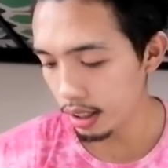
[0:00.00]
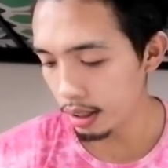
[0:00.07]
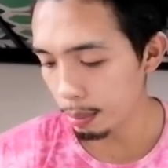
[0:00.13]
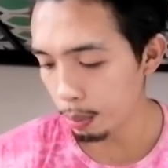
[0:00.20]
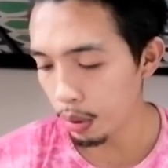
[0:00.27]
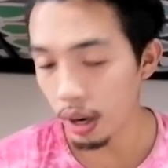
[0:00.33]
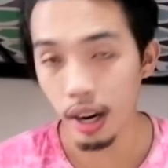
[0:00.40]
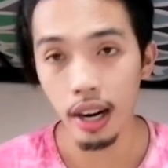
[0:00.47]
The
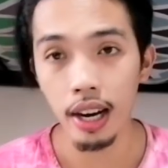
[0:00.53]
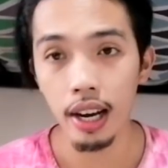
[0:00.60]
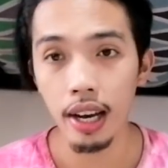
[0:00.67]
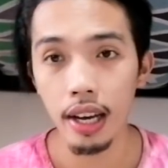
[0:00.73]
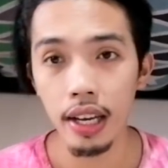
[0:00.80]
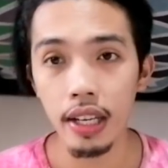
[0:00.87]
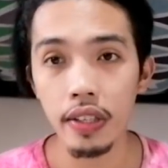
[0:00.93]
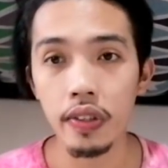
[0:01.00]

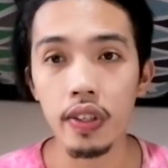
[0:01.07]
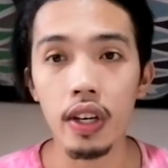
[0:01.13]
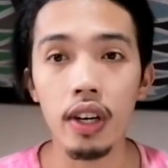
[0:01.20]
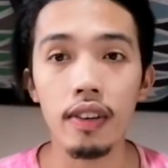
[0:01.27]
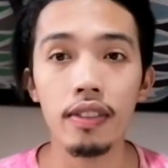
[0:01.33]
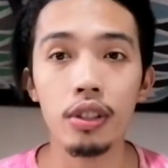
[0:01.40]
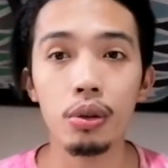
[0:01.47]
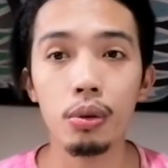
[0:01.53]
price
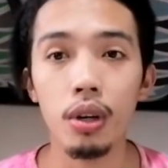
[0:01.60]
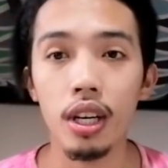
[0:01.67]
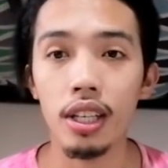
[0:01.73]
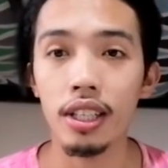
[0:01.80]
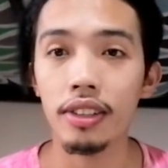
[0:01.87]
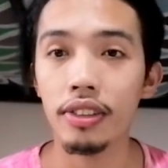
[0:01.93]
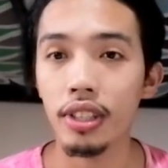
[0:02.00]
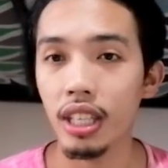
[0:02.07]
of
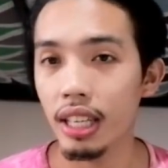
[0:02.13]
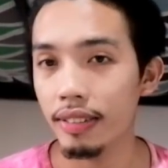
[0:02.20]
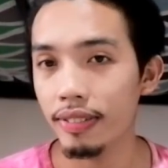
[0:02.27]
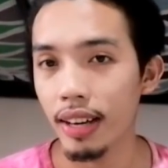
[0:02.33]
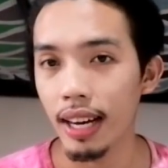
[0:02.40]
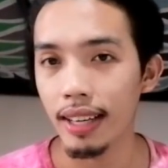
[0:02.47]
$235.